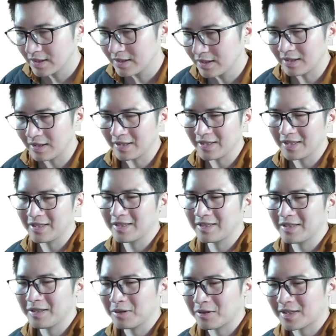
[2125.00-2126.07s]
it indeed
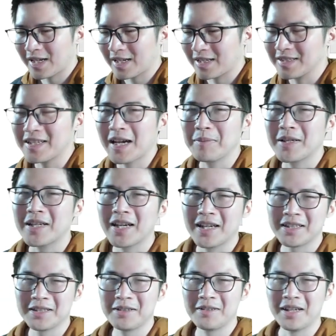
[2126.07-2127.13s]
looks like a tab ecat,
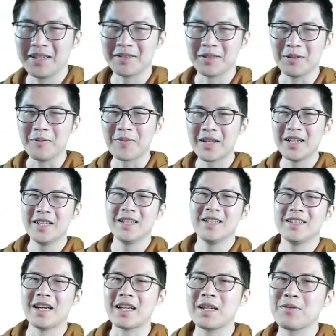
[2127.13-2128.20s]
right? So
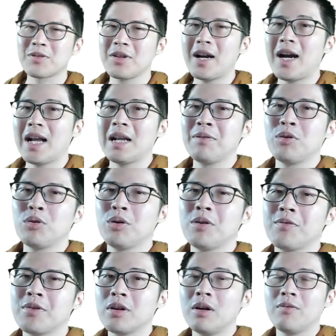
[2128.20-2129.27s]
that gives you a high-level
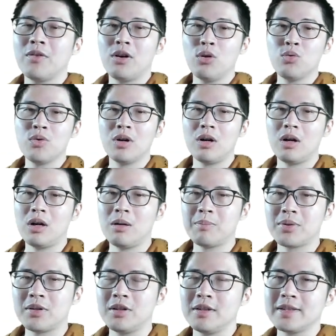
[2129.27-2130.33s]
overview of overall
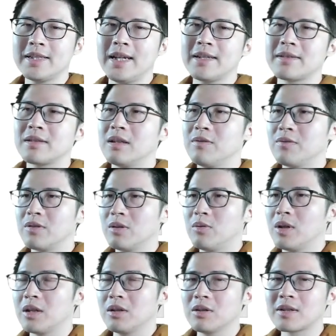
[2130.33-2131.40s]
process of
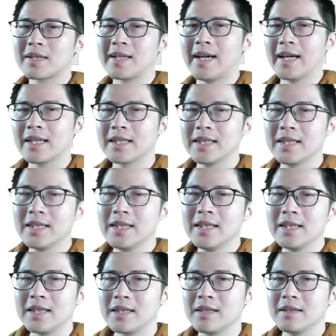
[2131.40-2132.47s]
what it looks like
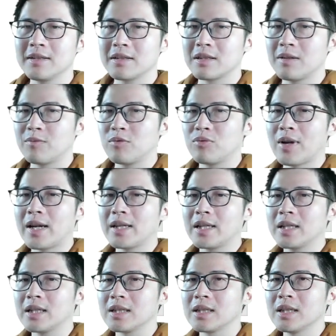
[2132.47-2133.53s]
in terms of
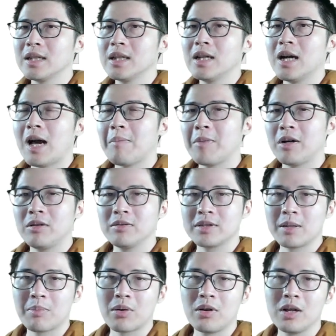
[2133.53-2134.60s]
running ML
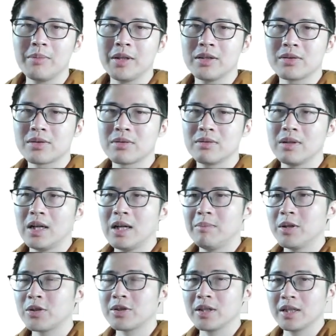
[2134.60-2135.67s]
deployment through a
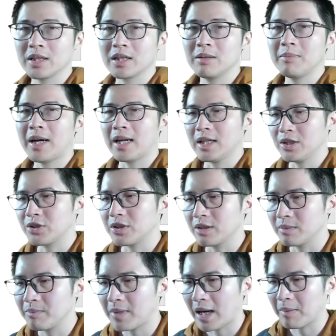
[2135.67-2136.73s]
machine learning compilation
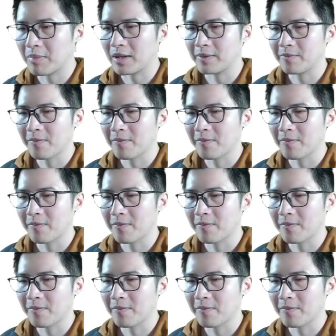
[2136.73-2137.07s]
pipeline.